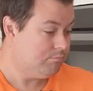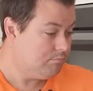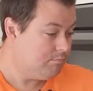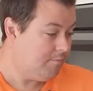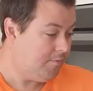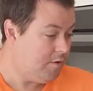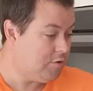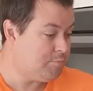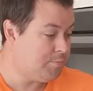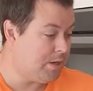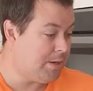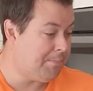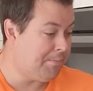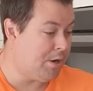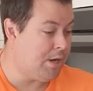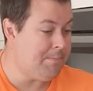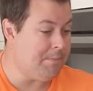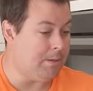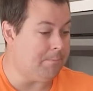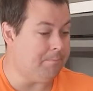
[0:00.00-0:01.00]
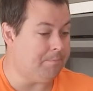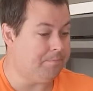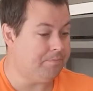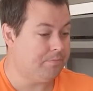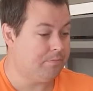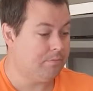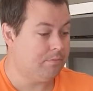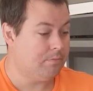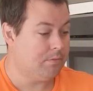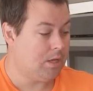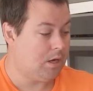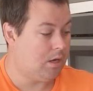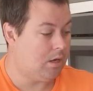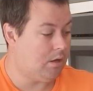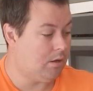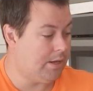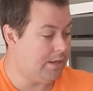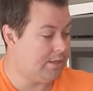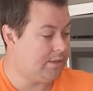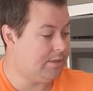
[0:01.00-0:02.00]
feels pretty premium. I
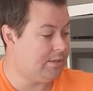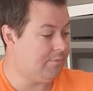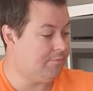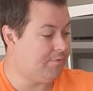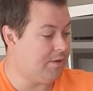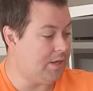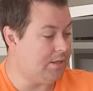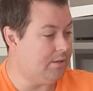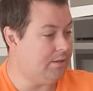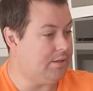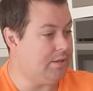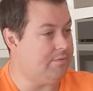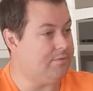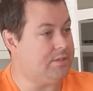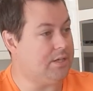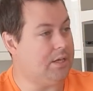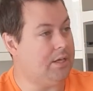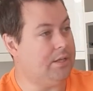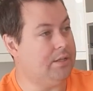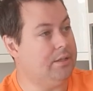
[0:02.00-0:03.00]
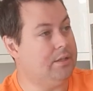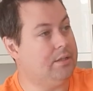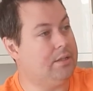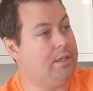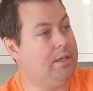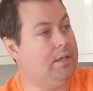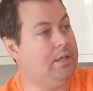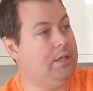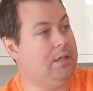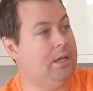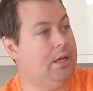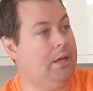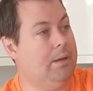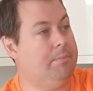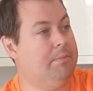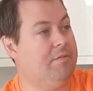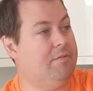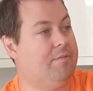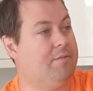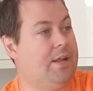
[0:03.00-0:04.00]
like the fact that they've done the, um,
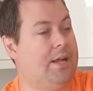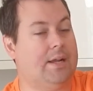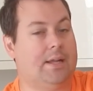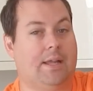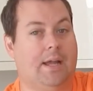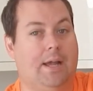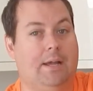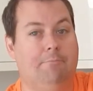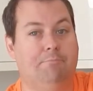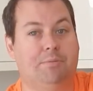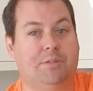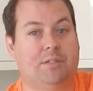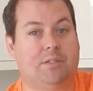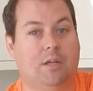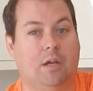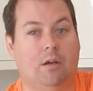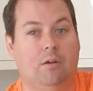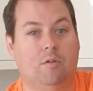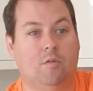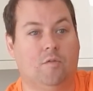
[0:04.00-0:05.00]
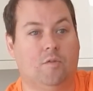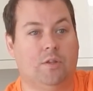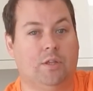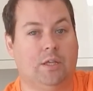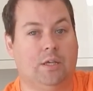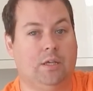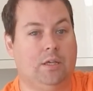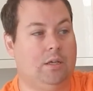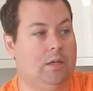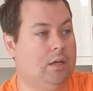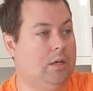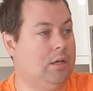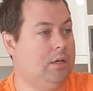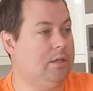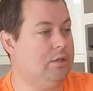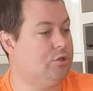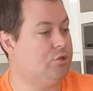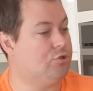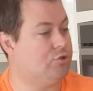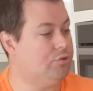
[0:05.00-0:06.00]
the flat caps over the uh,
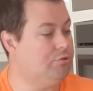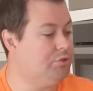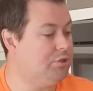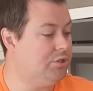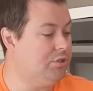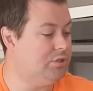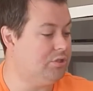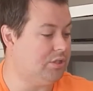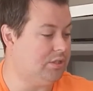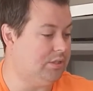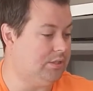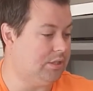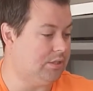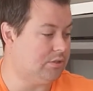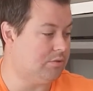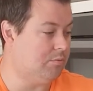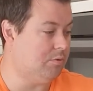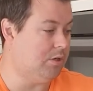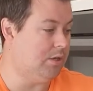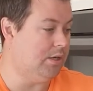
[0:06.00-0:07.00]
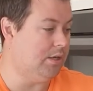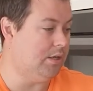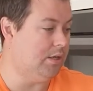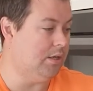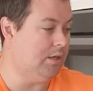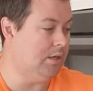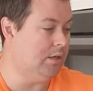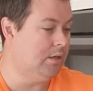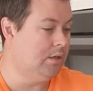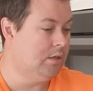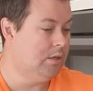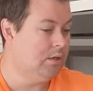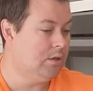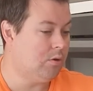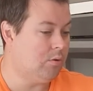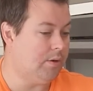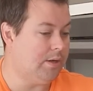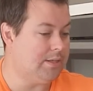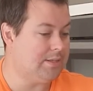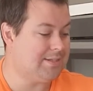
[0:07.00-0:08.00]
extrusions. I think that's quite, uh,
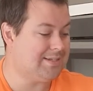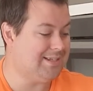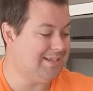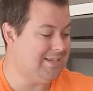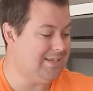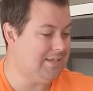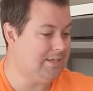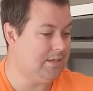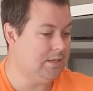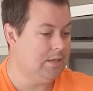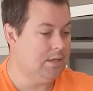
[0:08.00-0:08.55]
quite sleek.